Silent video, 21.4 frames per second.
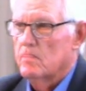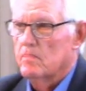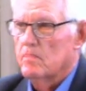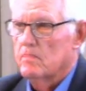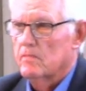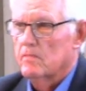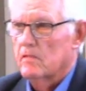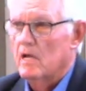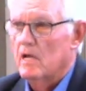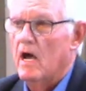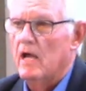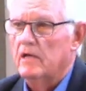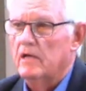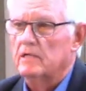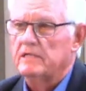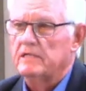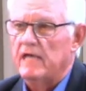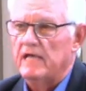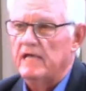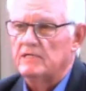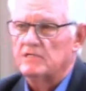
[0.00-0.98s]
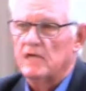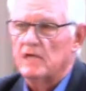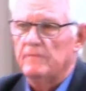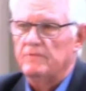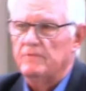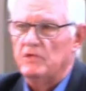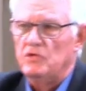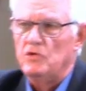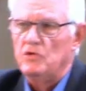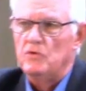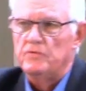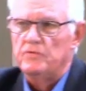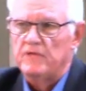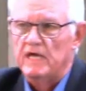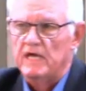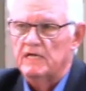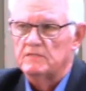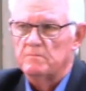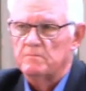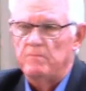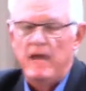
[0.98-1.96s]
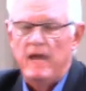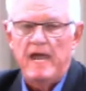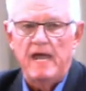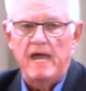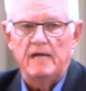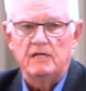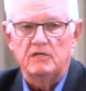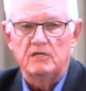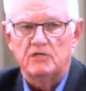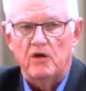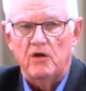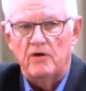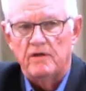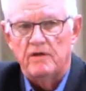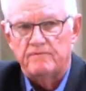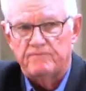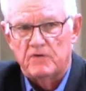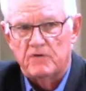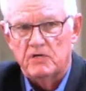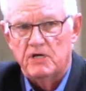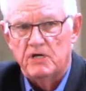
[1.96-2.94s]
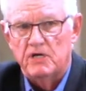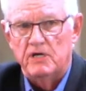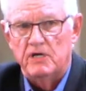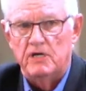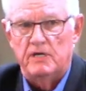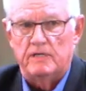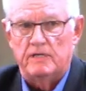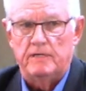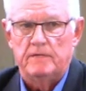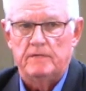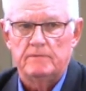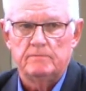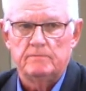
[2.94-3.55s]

God will take something you think's bad and turn it for good.